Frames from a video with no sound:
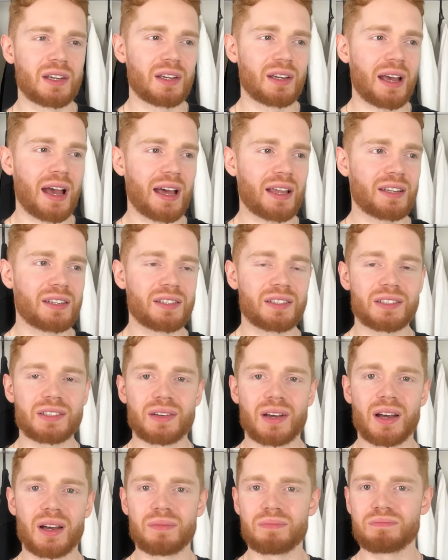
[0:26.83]
and
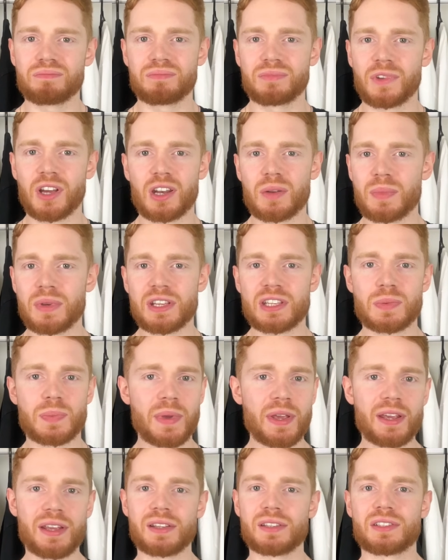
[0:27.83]
I'm going to be
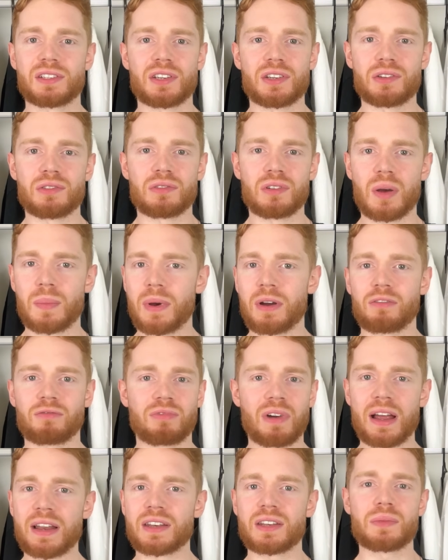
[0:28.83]
speaking to you about
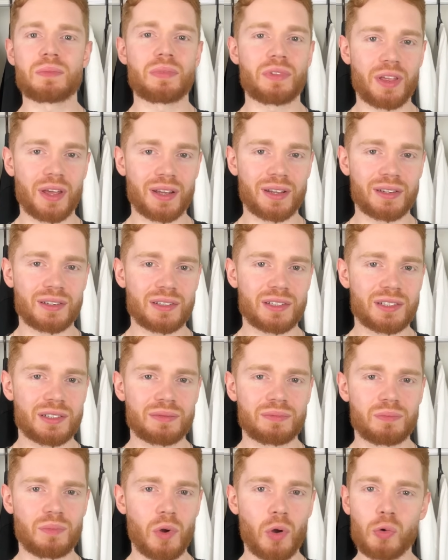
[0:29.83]
random things.
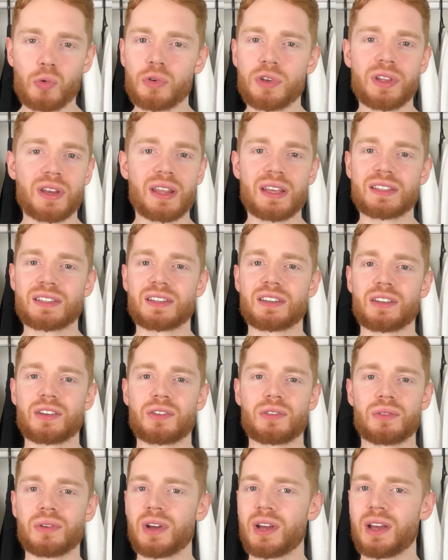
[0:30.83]
All you need to
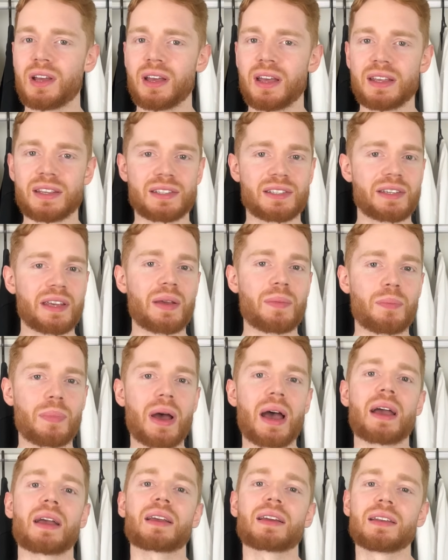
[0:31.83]
do is sit
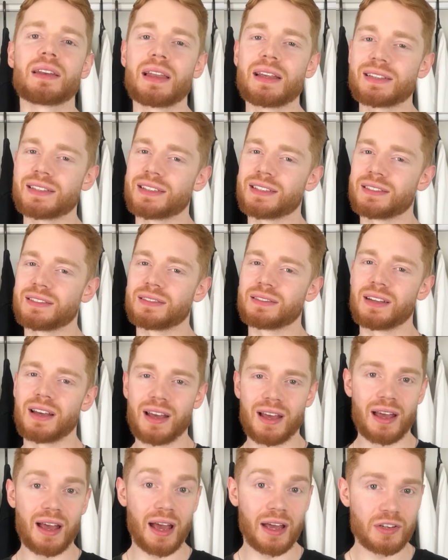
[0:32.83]
back, listen,
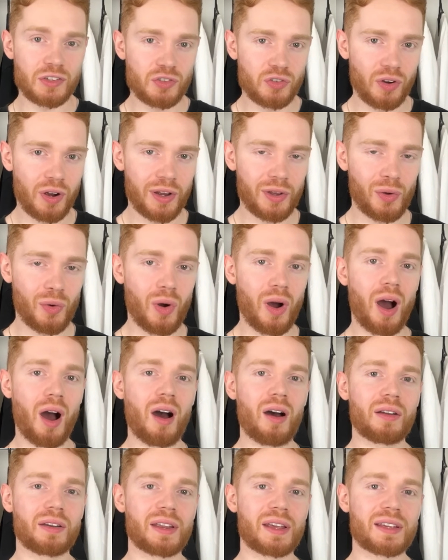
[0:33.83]
and try your
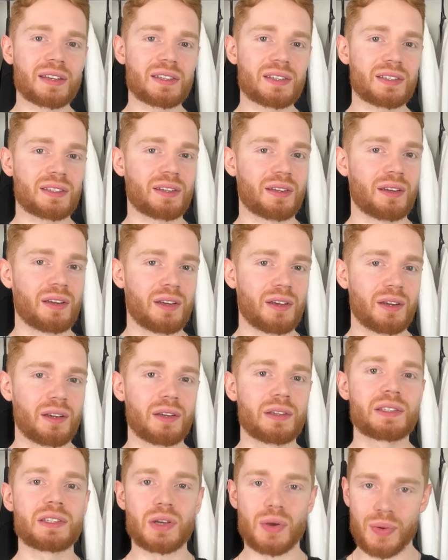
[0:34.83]
hardest
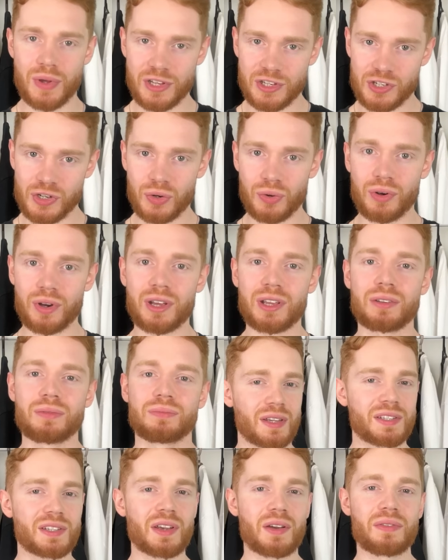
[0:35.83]
to enjoy.
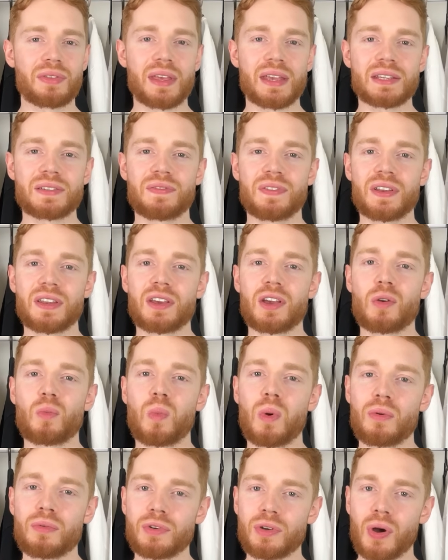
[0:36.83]
So this video
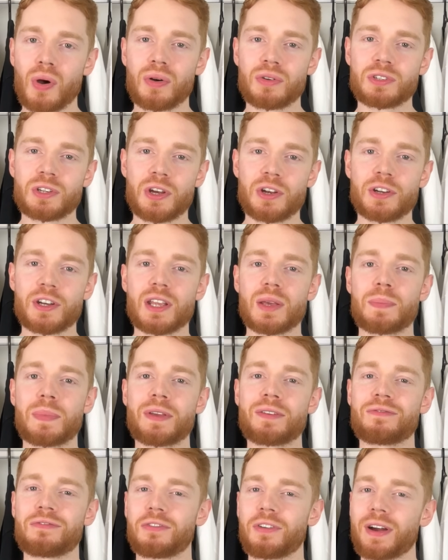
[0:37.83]
will not only be
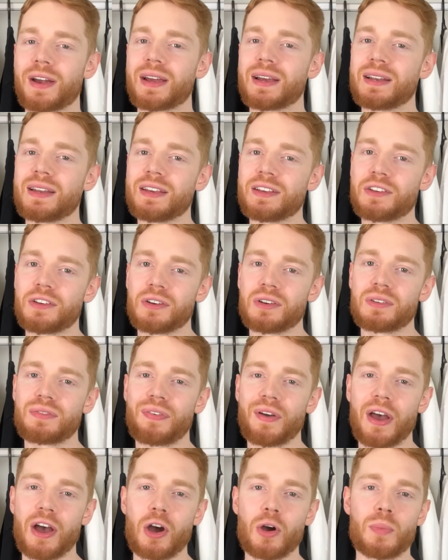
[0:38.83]
really good
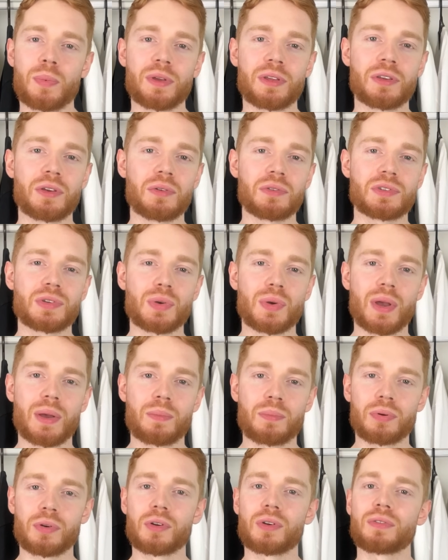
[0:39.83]
for helping you to
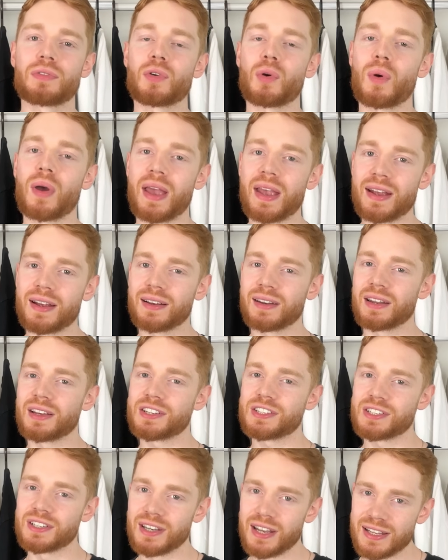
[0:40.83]
improve your
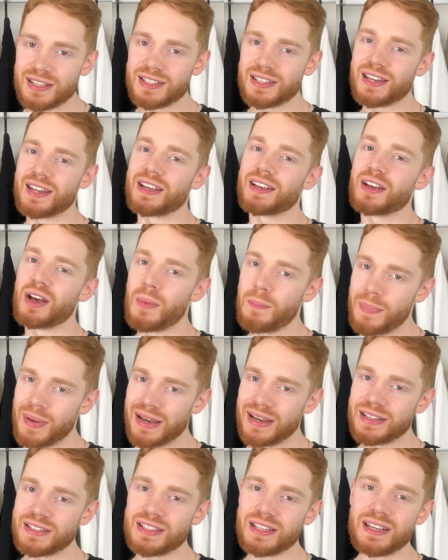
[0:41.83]
English listening
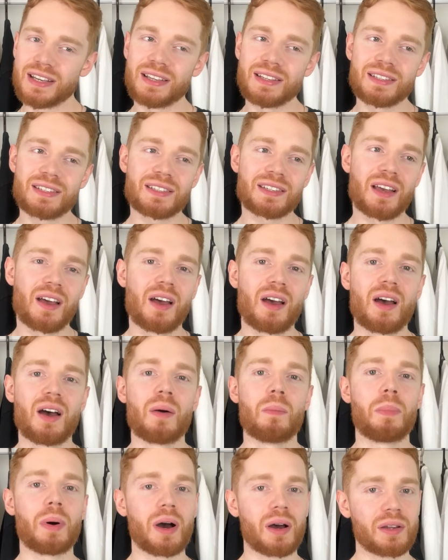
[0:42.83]
abilities,
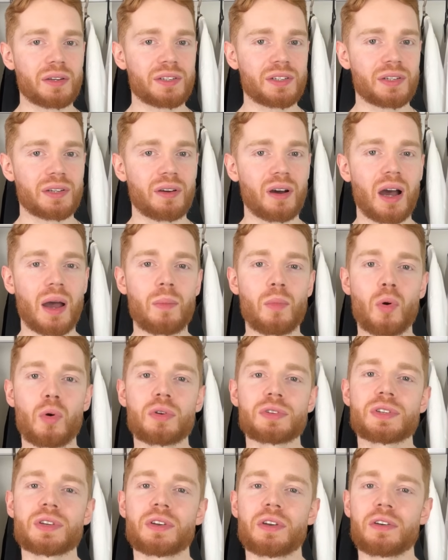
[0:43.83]
but I'm
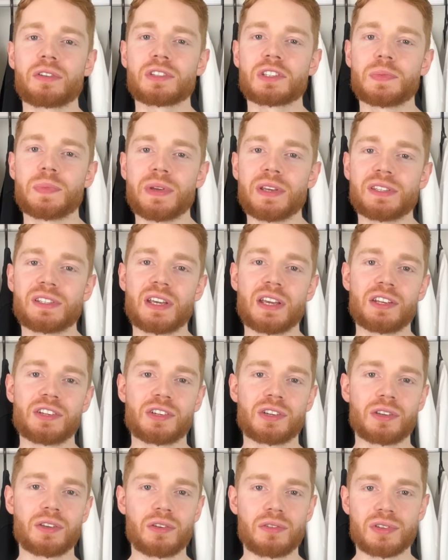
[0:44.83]
also going to be
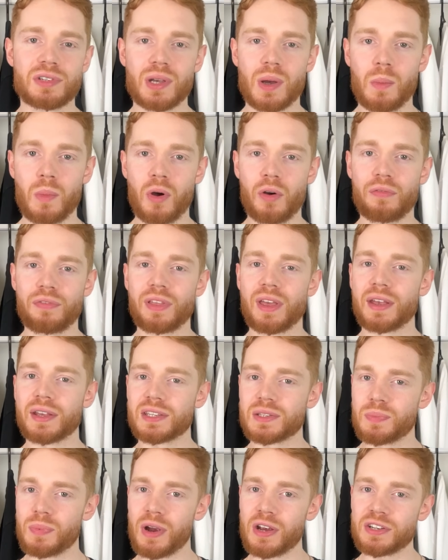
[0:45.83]
teaching you some of the
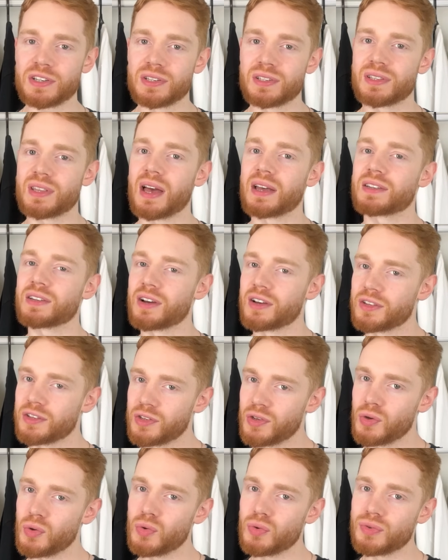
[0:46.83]
expressions that I
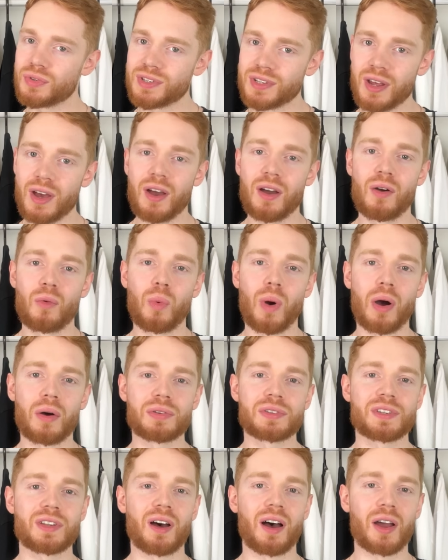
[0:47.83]
used
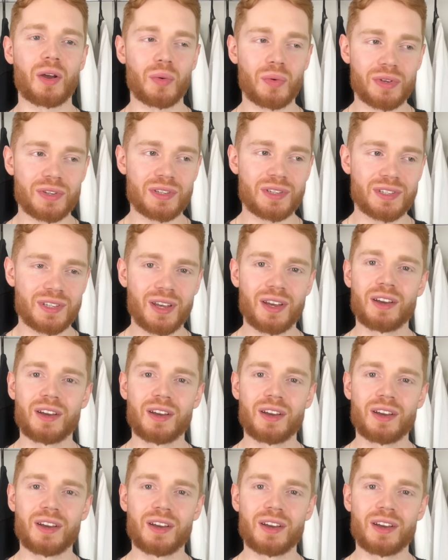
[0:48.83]
whilst I was